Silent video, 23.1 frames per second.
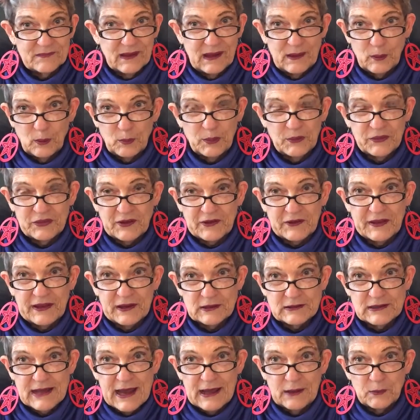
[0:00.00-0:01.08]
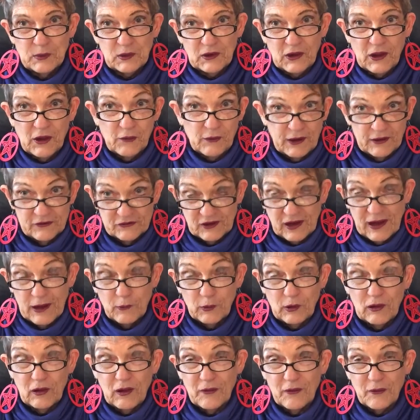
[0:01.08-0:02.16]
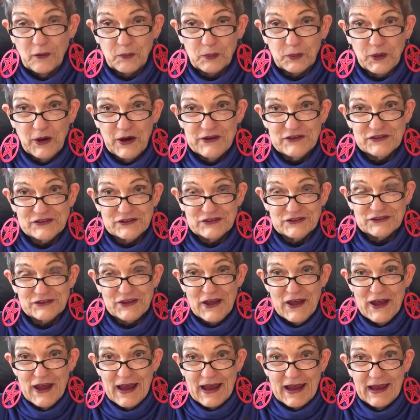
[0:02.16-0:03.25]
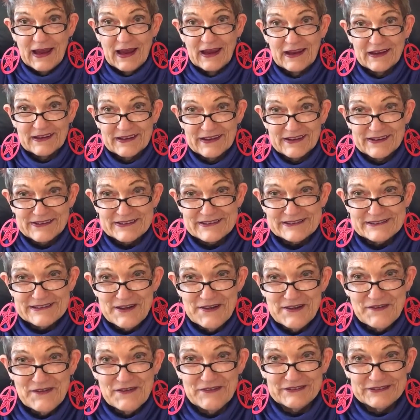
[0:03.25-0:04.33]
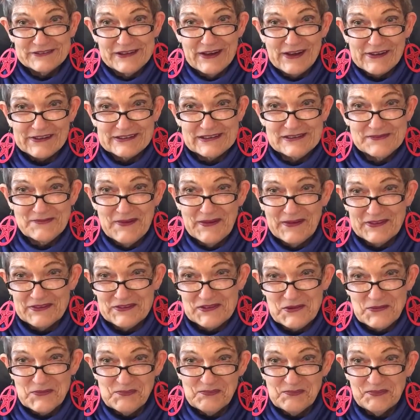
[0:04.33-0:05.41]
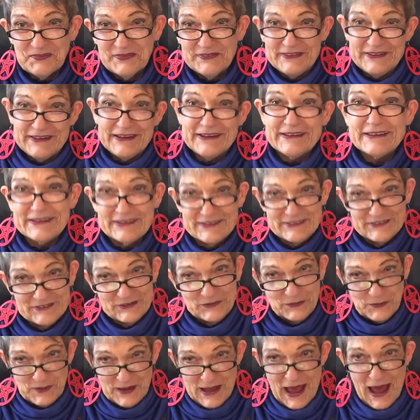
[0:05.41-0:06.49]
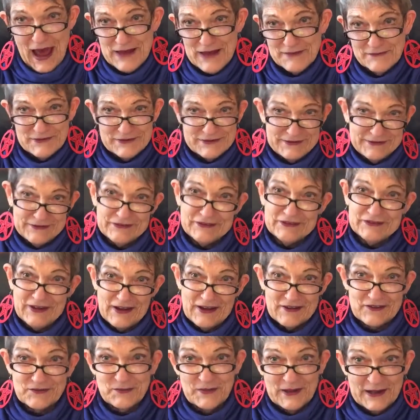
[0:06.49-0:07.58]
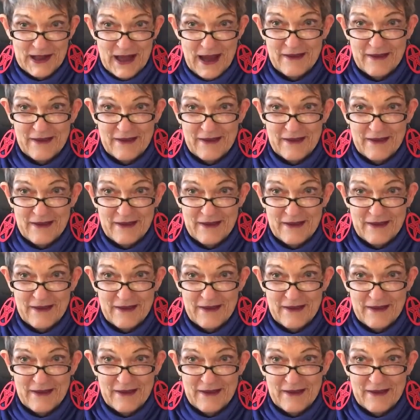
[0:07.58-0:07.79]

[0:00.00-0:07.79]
will put the link down below, as I will all the prizes. And Steve even talks about some dealings we had with this Desmond